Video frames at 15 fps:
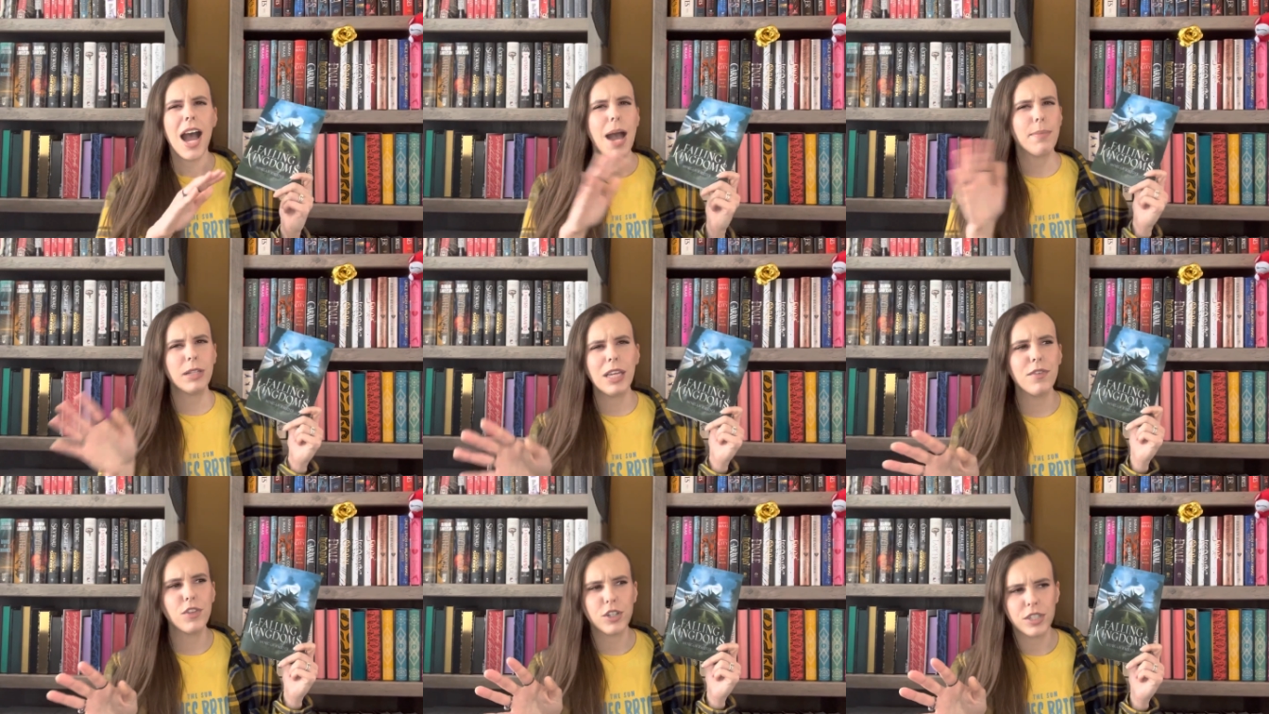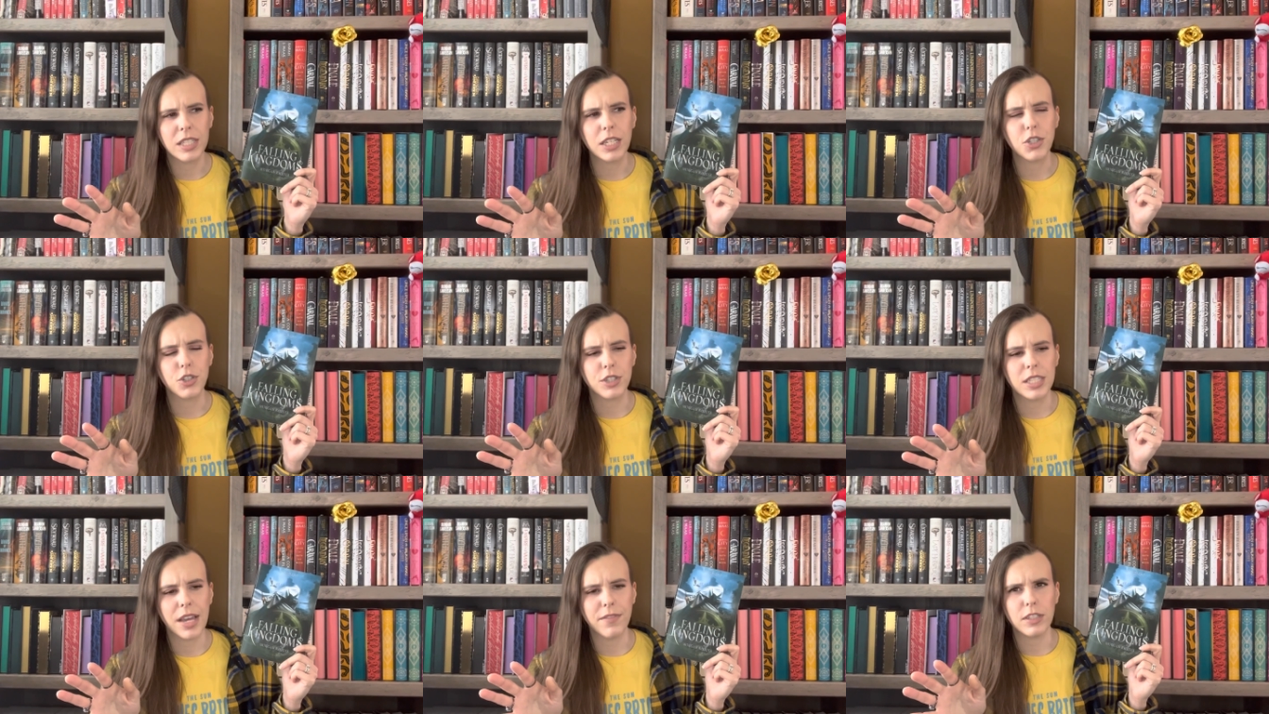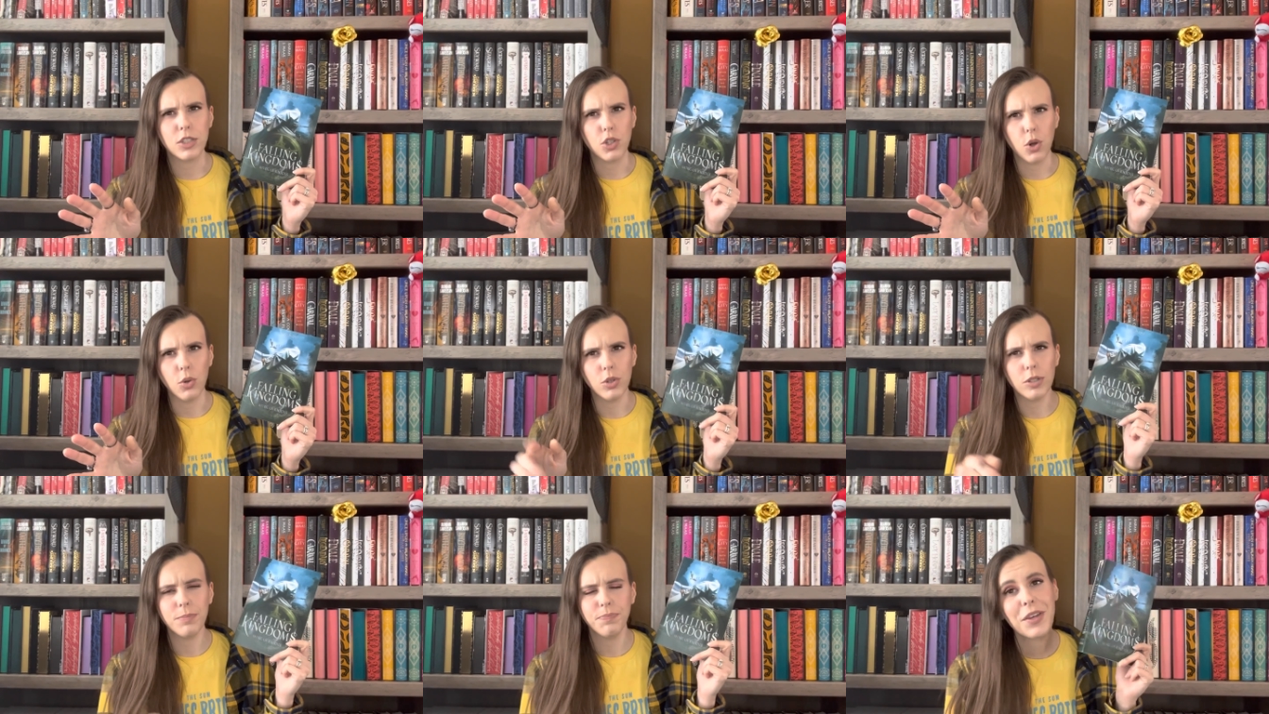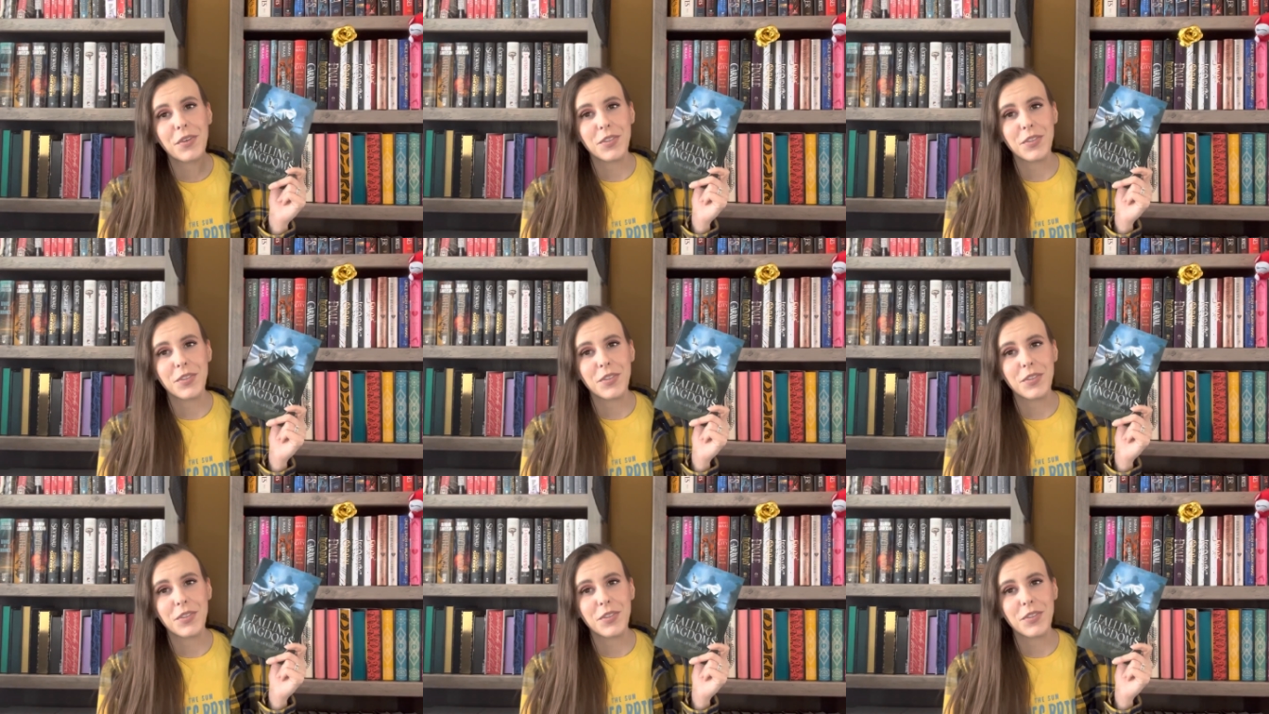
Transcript: I believe there's 6 or 7 total.